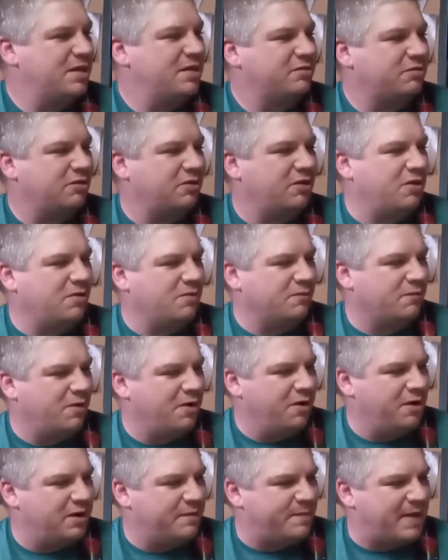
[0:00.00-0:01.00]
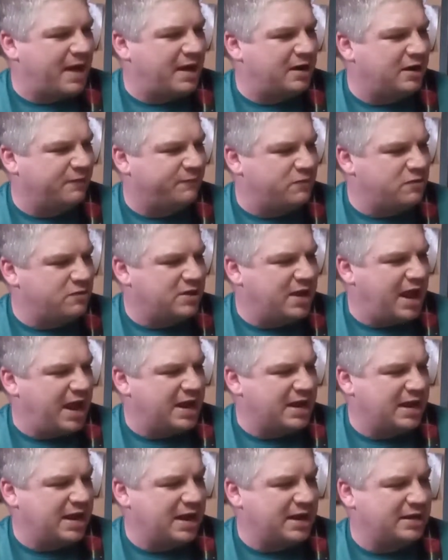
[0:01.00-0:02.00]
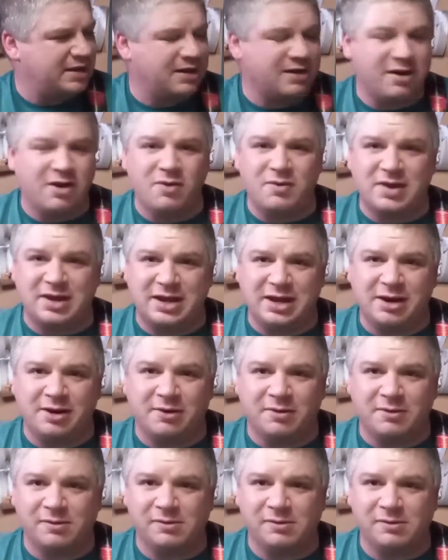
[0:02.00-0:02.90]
So don't worry about it if you can't hit the note here.